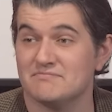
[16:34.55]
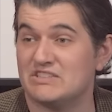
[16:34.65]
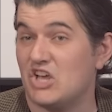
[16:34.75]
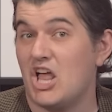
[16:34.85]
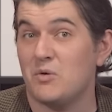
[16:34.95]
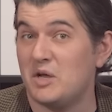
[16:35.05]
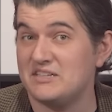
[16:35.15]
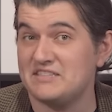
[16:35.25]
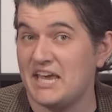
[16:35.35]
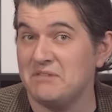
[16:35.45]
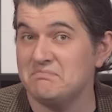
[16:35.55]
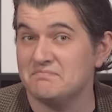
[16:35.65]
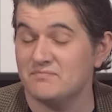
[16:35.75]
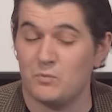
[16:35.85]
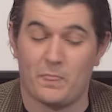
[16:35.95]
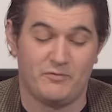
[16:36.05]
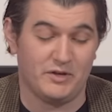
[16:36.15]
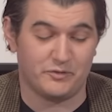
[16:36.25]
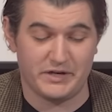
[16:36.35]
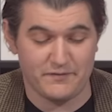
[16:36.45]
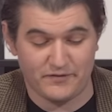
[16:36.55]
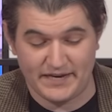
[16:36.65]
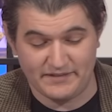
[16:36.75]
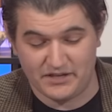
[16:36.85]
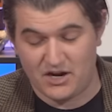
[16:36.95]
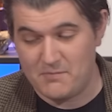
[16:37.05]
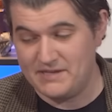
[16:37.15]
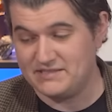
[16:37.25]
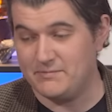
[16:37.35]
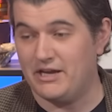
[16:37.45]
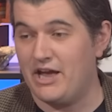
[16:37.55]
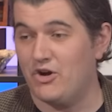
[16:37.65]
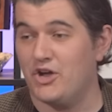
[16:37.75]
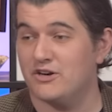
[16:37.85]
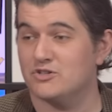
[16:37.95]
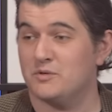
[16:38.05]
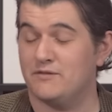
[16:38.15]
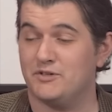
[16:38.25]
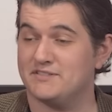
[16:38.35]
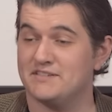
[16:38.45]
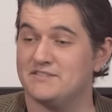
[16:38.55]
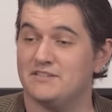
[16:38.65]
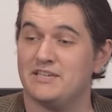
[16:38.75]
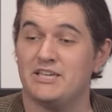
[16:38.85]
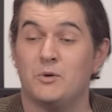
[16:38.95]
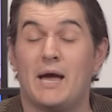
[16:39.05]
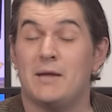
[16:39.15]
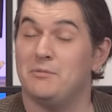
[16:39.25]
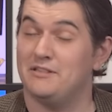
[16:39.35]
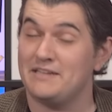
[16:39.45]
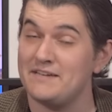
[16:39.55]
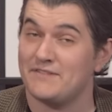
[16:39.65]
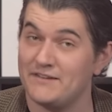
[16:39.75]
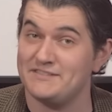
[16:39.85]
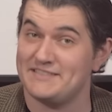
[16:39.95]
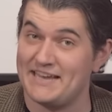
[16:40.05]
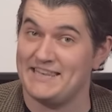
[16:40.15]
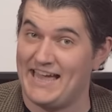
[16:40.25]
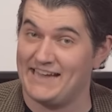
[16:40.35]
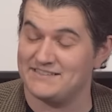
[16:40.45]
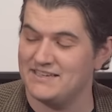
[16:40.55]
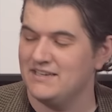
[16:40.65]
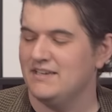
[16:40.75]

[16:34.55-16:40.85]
That's all I want to say. Feel free to fight in the comments about how 120 volts can still kill you. I believe I've said that.